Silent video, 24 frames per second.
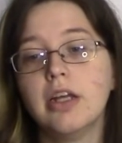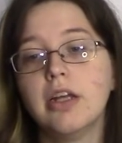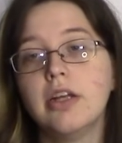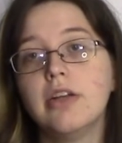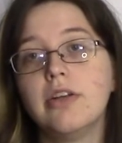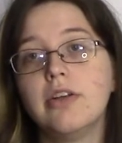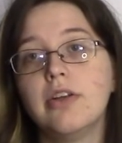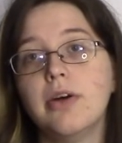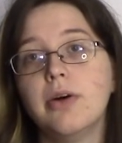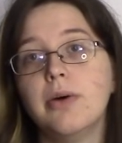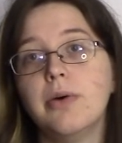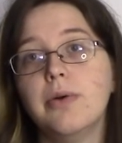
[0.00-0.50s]

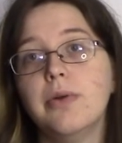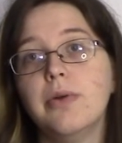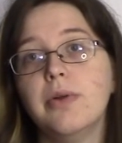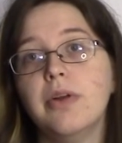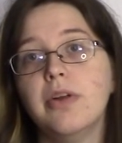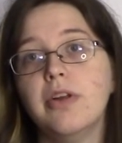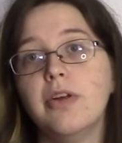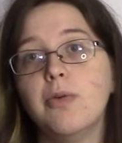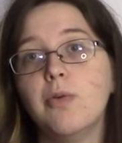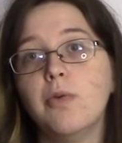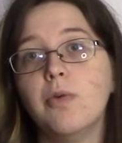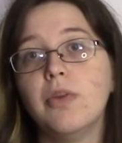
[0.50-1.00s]
So
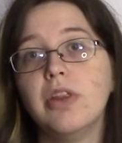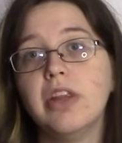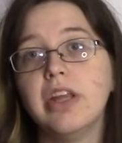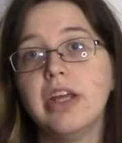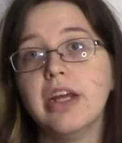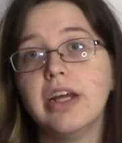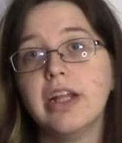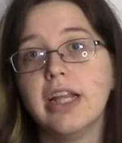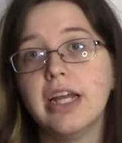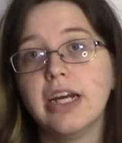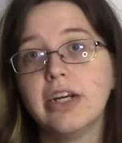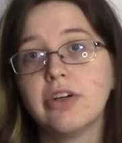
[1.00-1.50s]
the
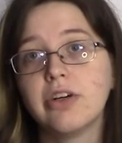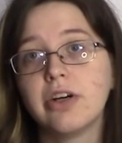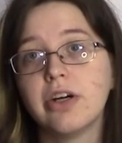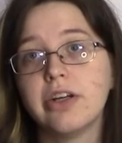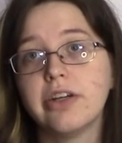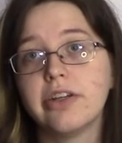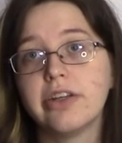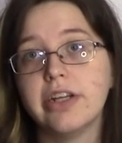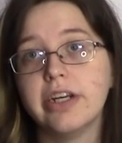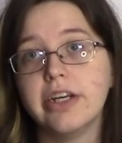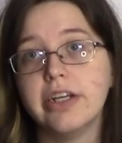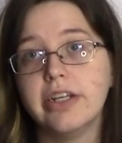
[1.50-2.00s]

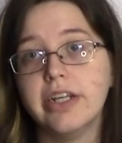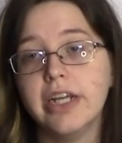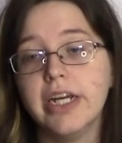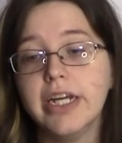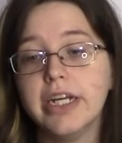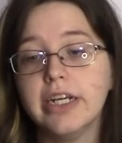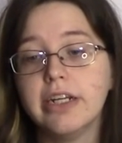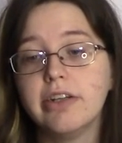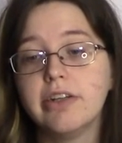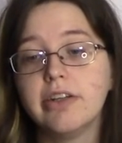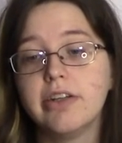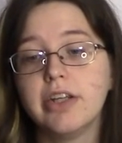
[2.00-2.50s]
electrons that it
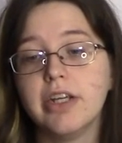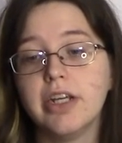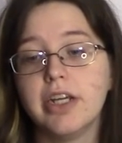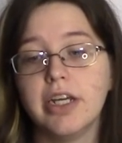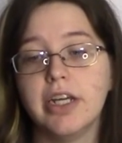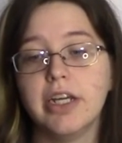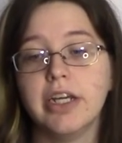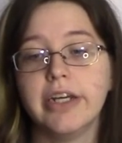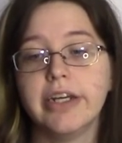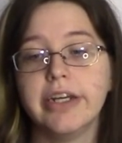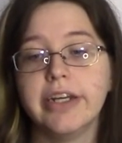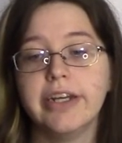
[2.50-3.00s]
takes,
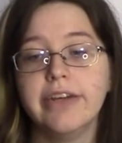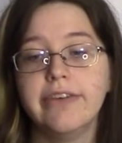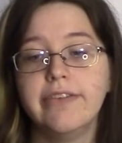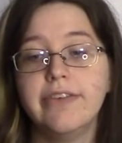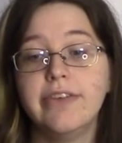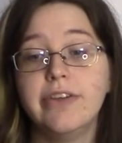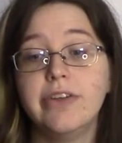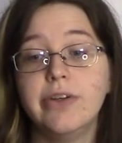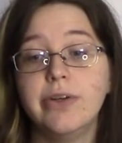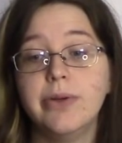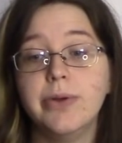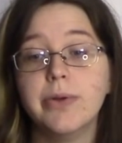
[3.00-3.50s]
it
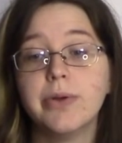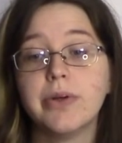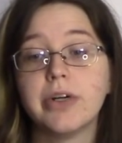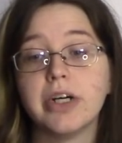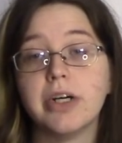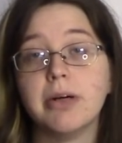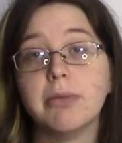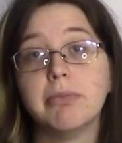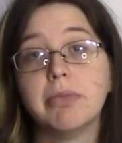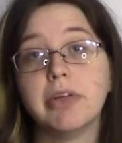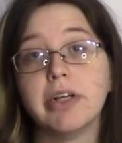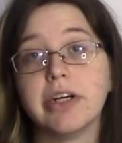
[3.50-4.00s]
gives to
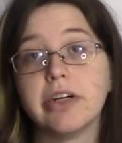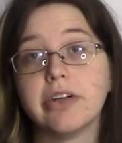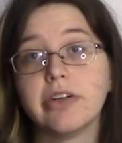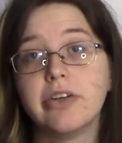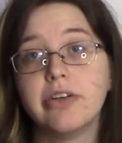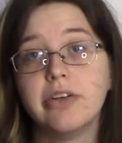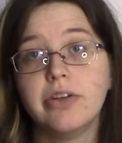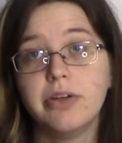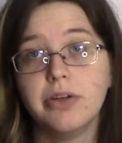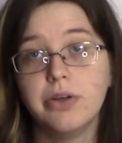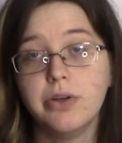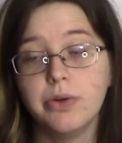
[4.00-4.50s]
complex
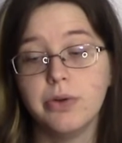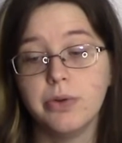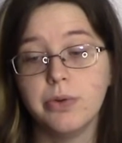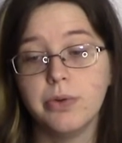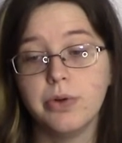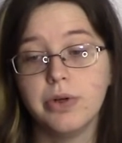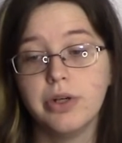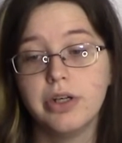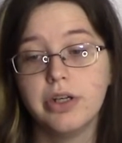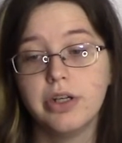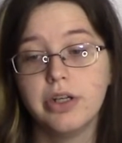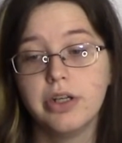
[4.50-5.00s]
2.
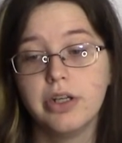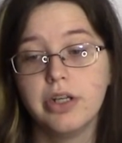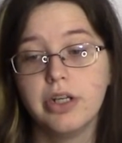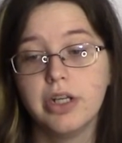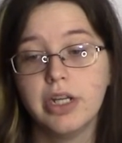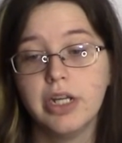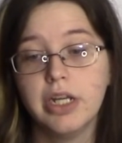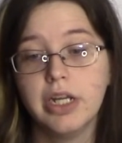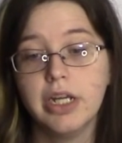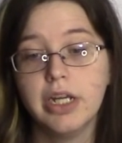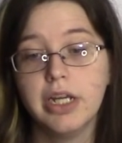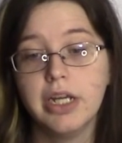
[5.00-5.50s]

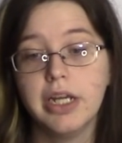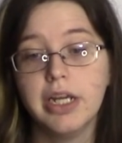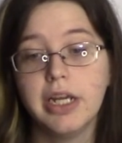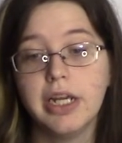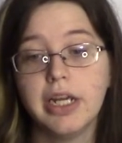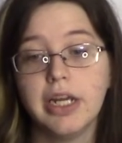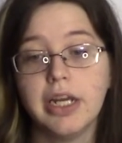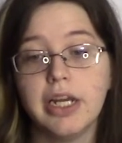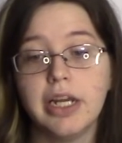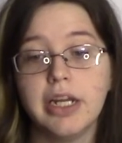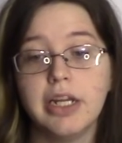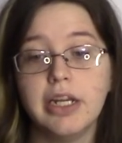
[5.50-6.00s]

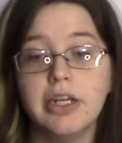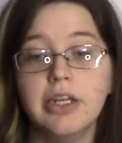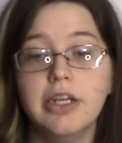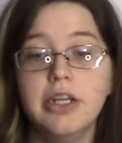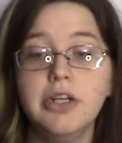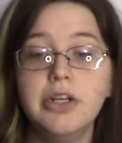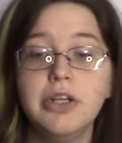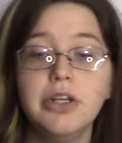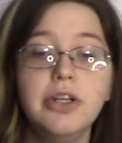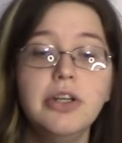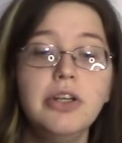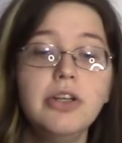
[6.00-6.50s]
In
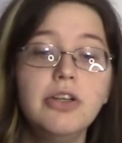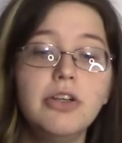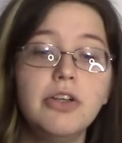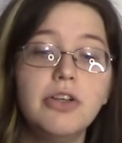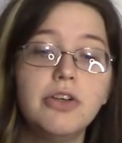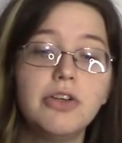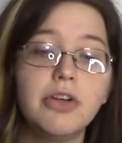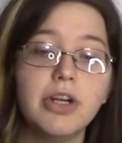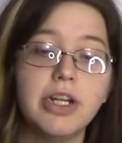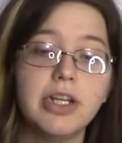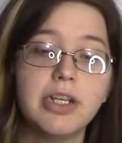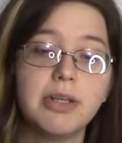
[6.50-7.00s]
addition to
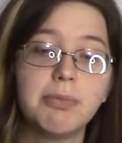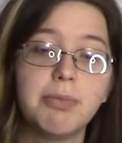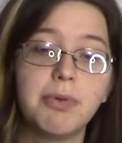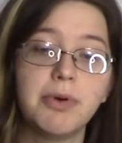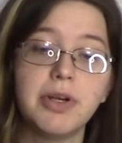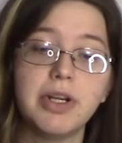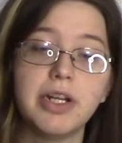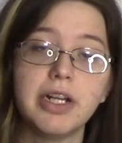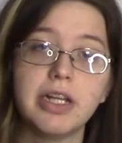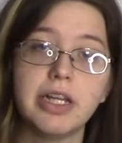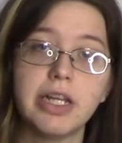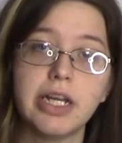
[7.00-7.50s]

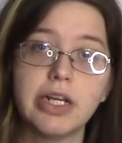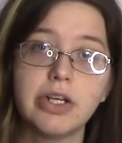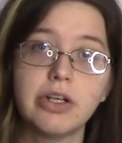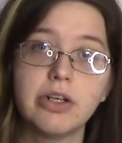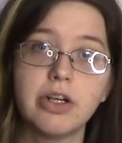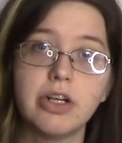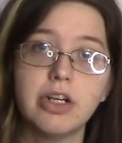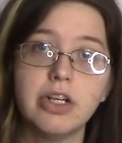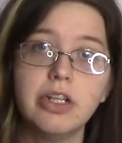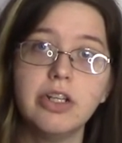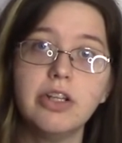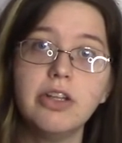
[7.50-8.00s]
transporting
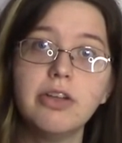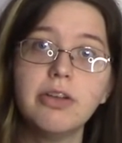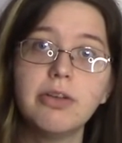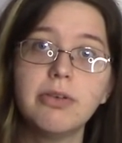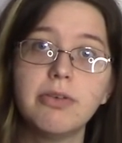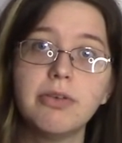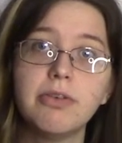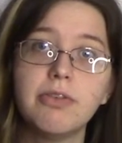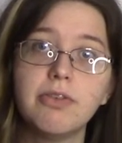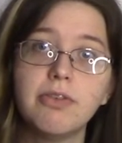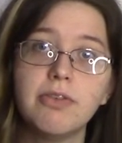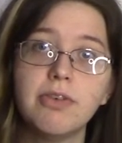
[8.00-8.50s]

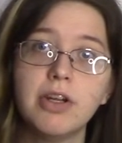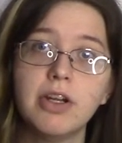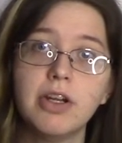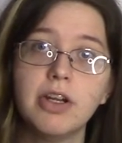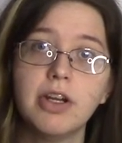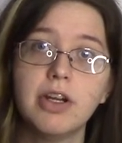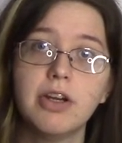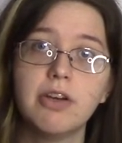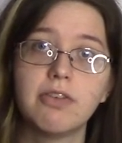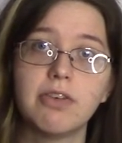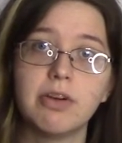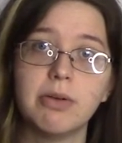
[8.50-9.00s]
electrons
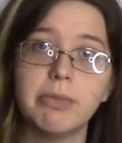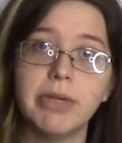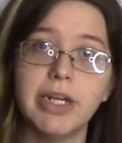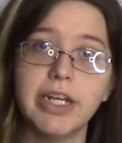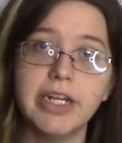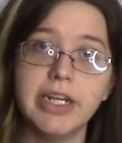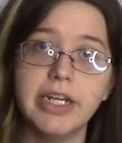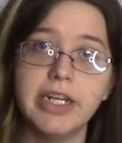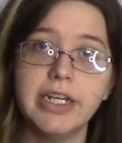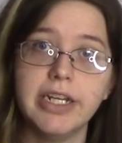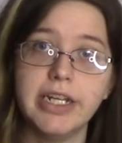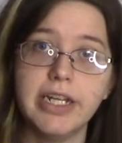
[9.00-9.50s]
from
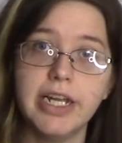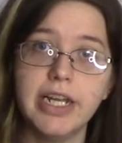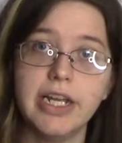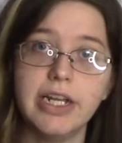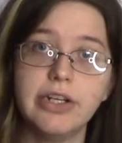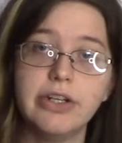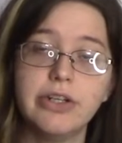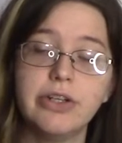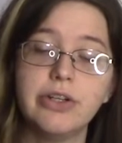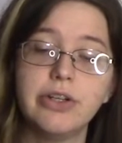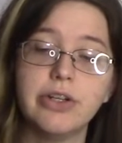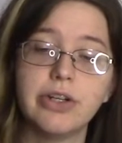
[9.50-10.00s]

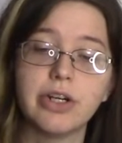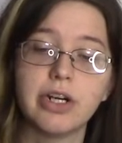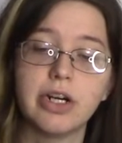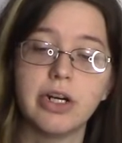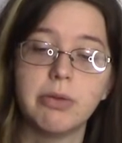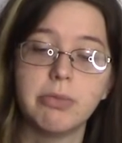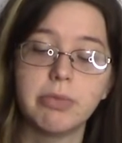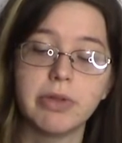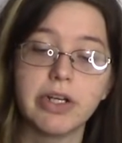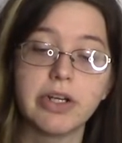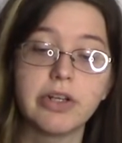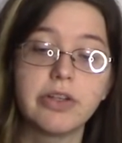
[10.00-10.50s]
NADH to
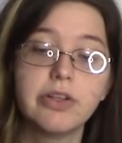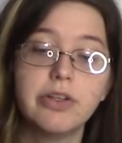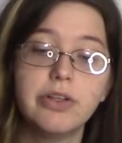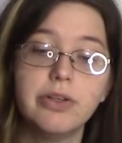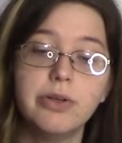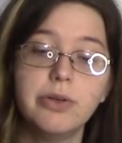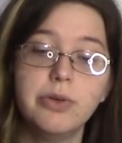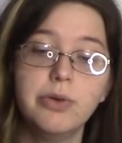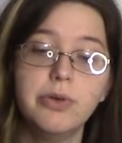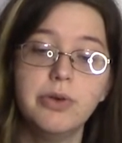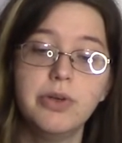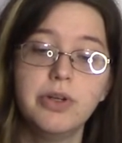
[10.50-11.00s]
complex
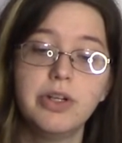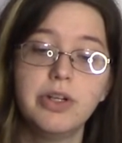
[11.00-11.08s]
2,